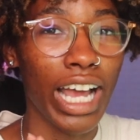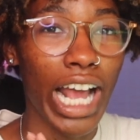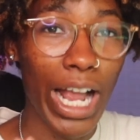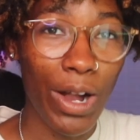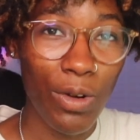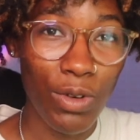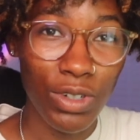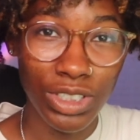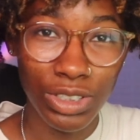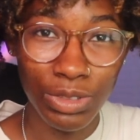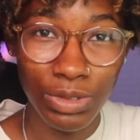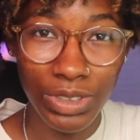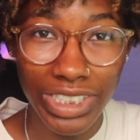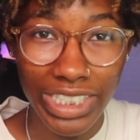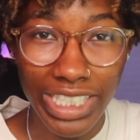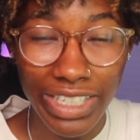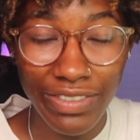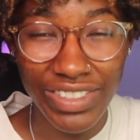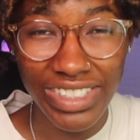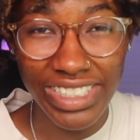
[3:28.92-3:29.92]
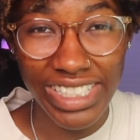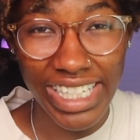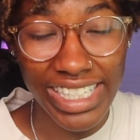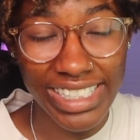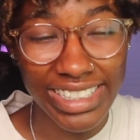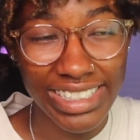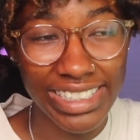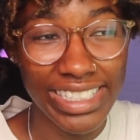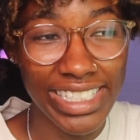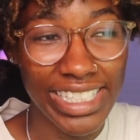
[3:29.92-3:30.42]
I want to really
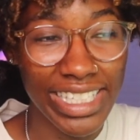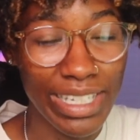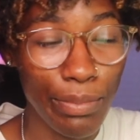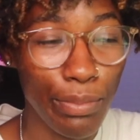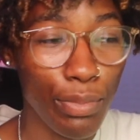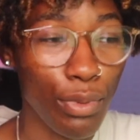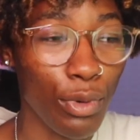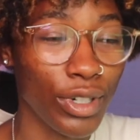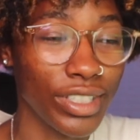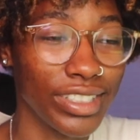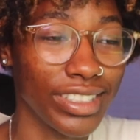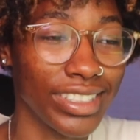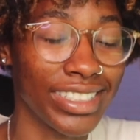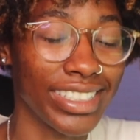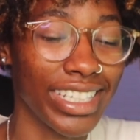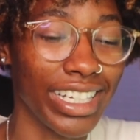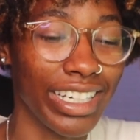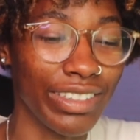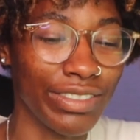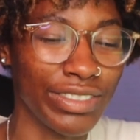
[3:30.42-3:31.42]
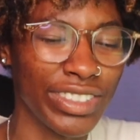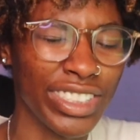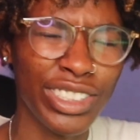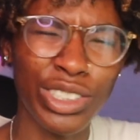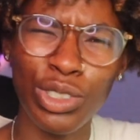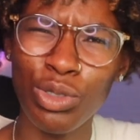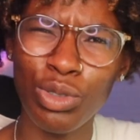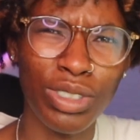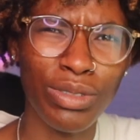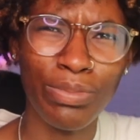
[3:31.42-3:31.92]
emphasize the importance of just
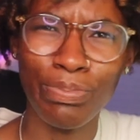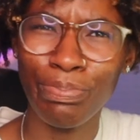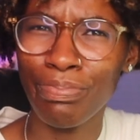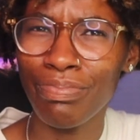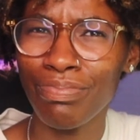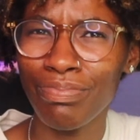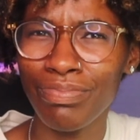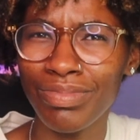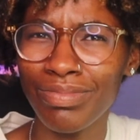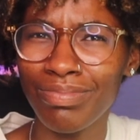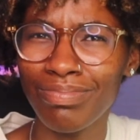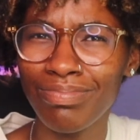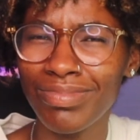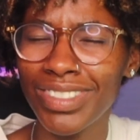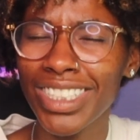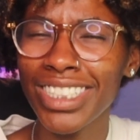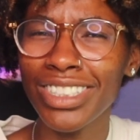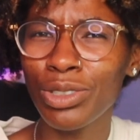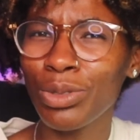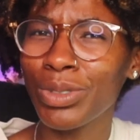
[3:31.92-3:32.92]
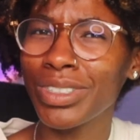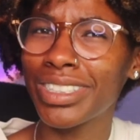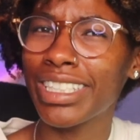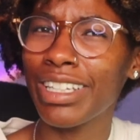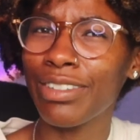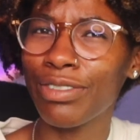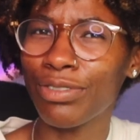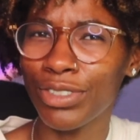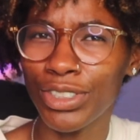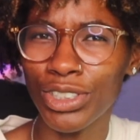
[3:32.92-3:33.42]
doing
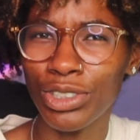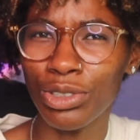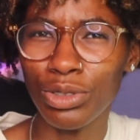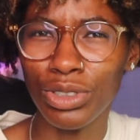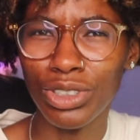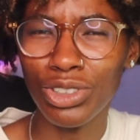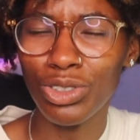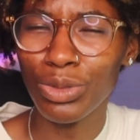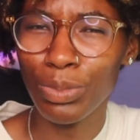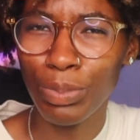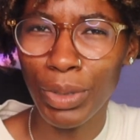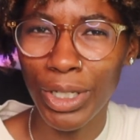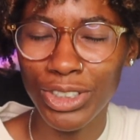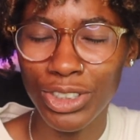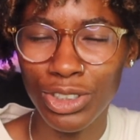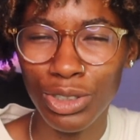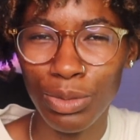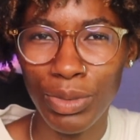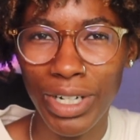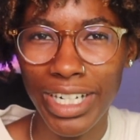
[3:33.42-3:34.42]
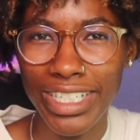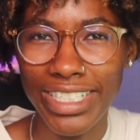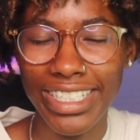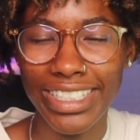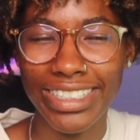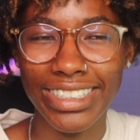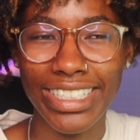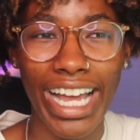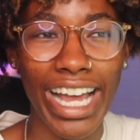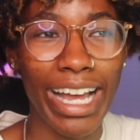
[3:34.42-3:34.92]
stuff for you, doing personal
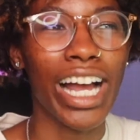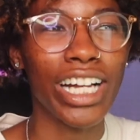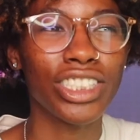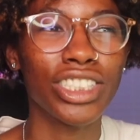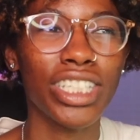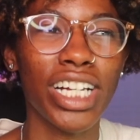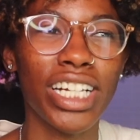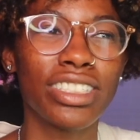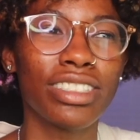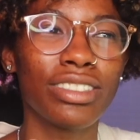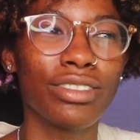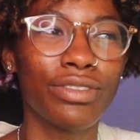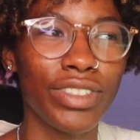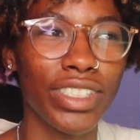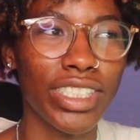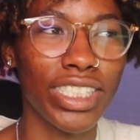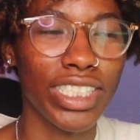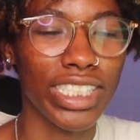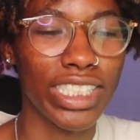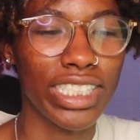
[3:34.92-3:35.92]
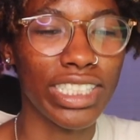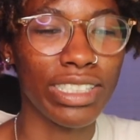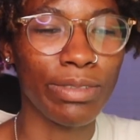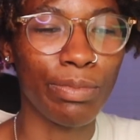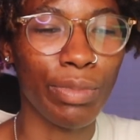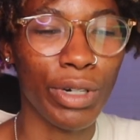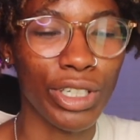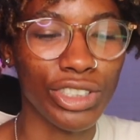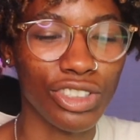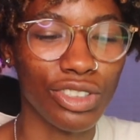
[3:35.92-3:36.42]
projects. I try to fit in
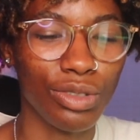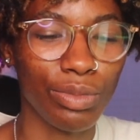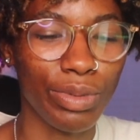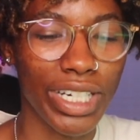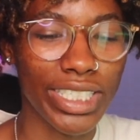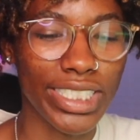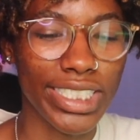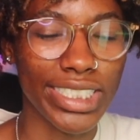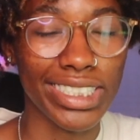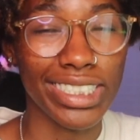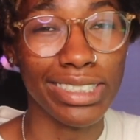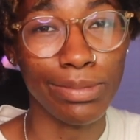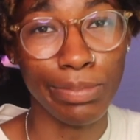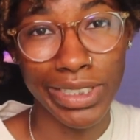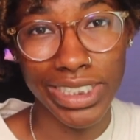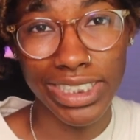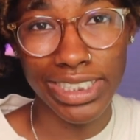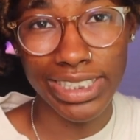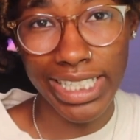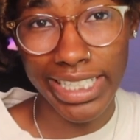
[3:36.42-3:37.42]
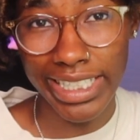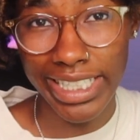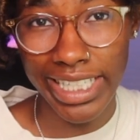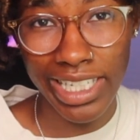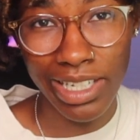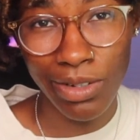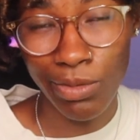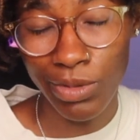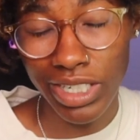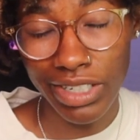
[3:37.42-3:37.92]
personal projects as much as I
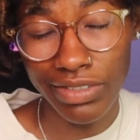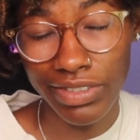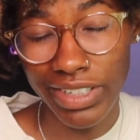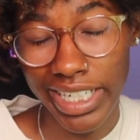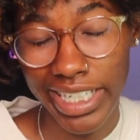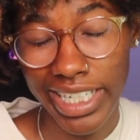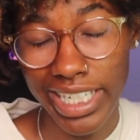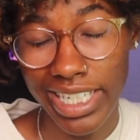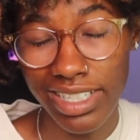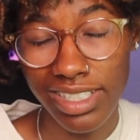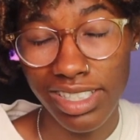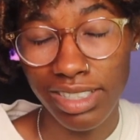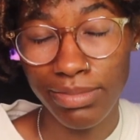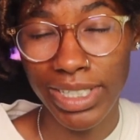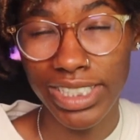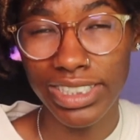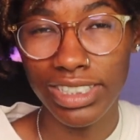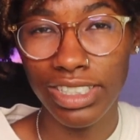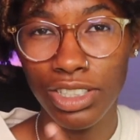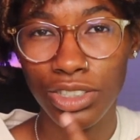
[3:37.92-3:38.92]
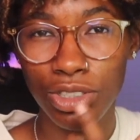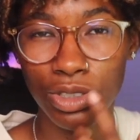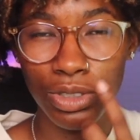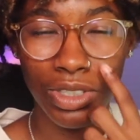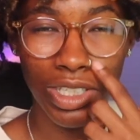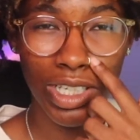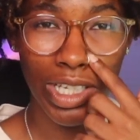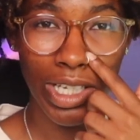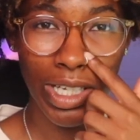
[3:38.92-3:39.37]
can whenever I can into my schedule,